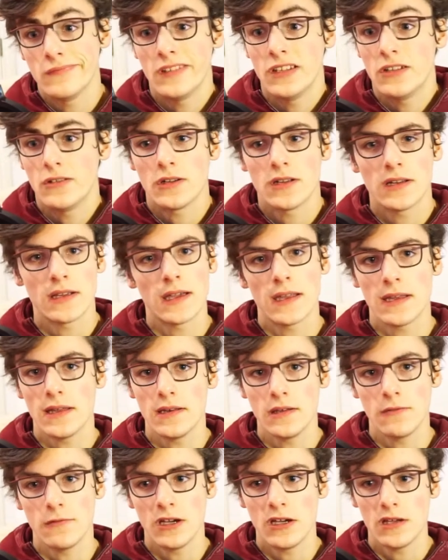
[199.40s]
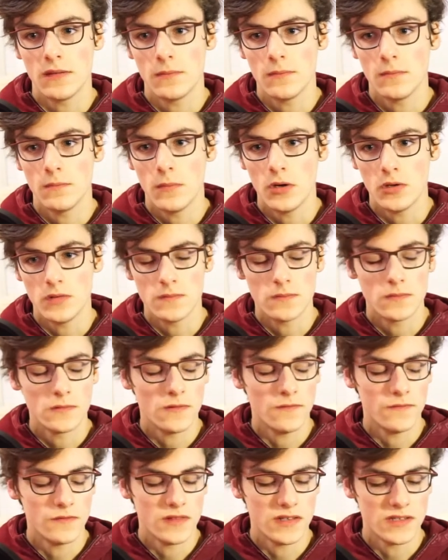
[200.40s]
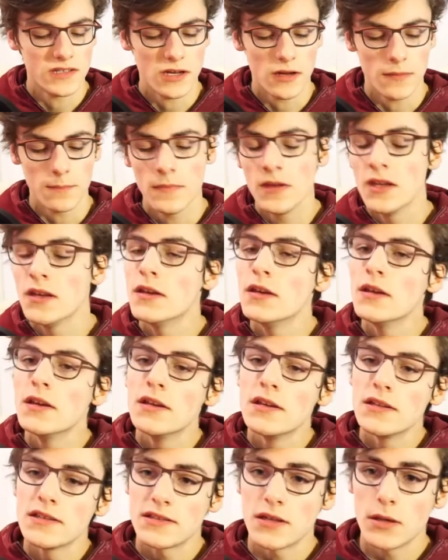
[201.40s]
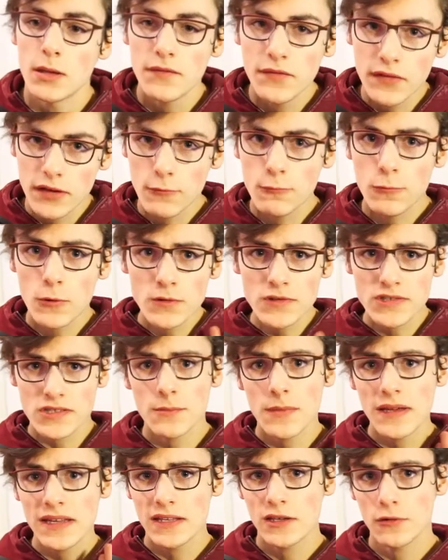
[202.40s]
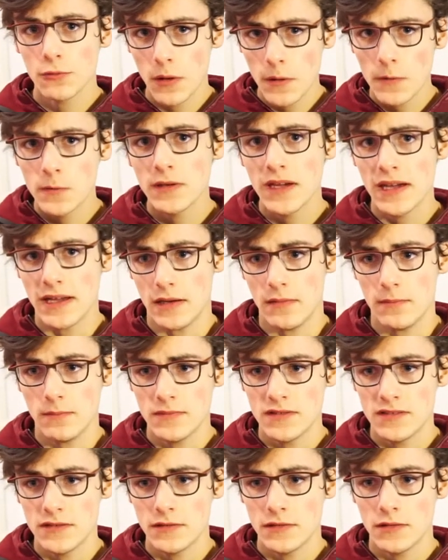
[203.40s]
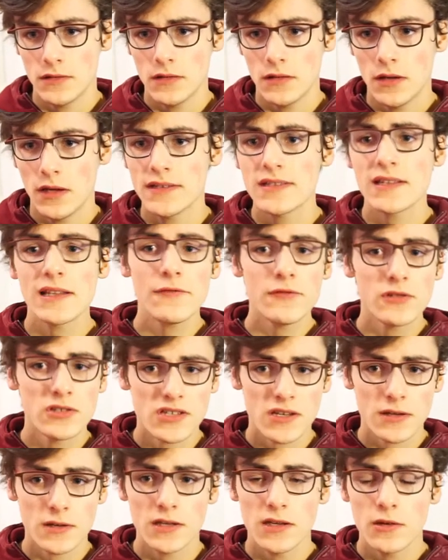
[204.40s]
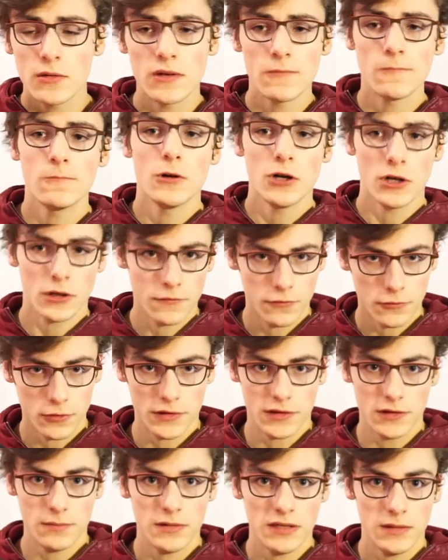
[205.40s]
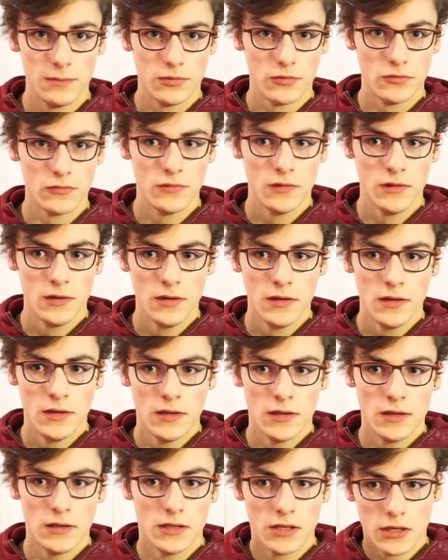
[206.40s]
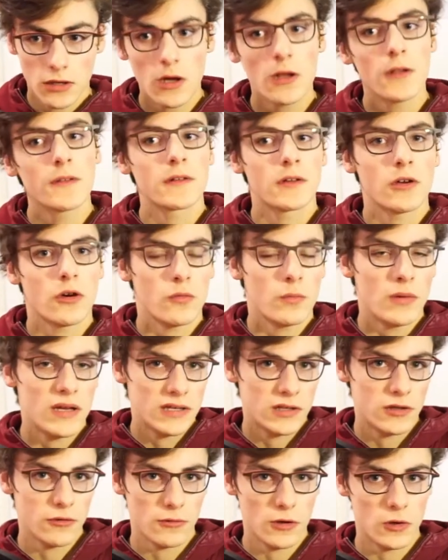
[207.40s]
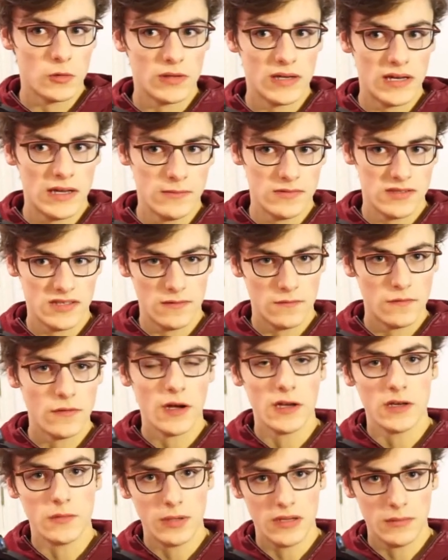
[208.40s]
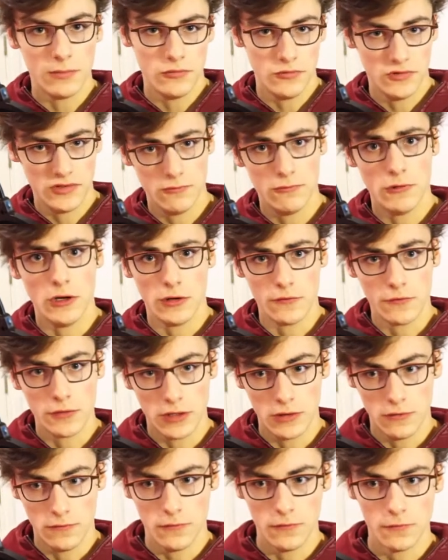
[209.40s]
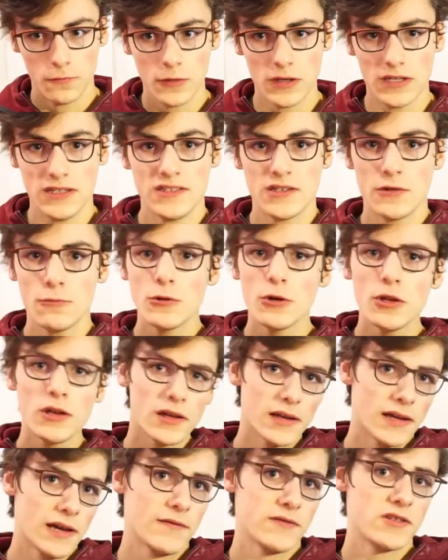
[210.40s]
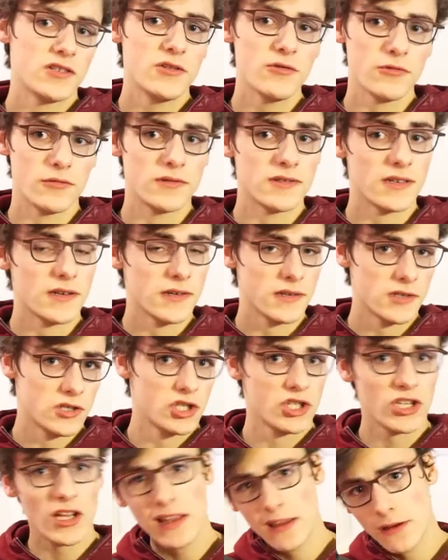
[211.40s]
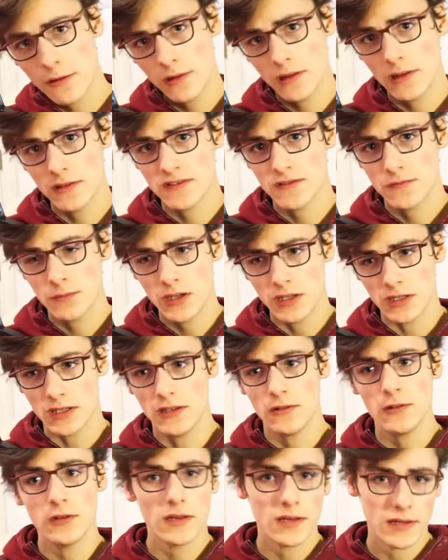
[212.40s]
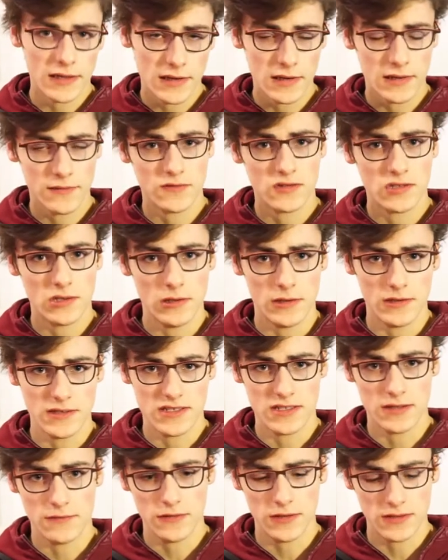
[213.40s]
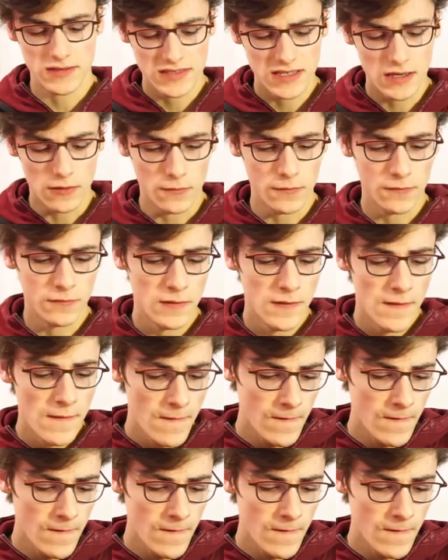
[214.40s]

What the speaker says: you're not going to get anywhere most of the time. So if you want to make your own games, as a level designer you can work for other people. You can't go make your own games and find people to work for you for free. So what you're going to have to do is either shell out a lot of money or you're going to have to learn stuff yourself.